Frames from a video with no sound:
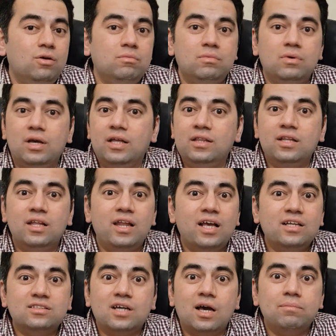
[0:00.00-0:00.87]
in the
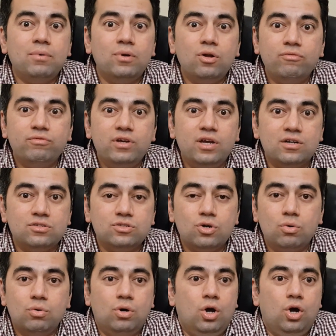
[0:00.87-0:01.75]
next couple of years?
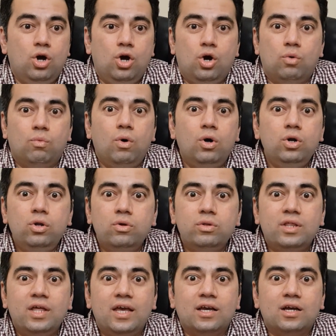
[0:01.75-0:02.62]
So what do you
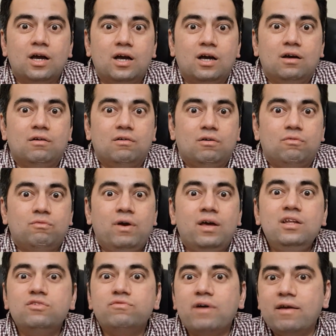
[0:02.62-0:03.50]
think? Where
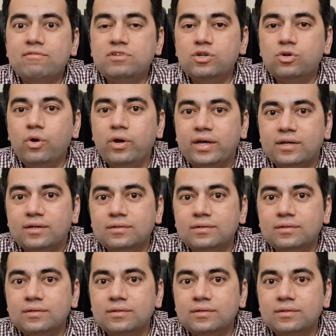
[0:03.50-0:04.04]
is 5G going?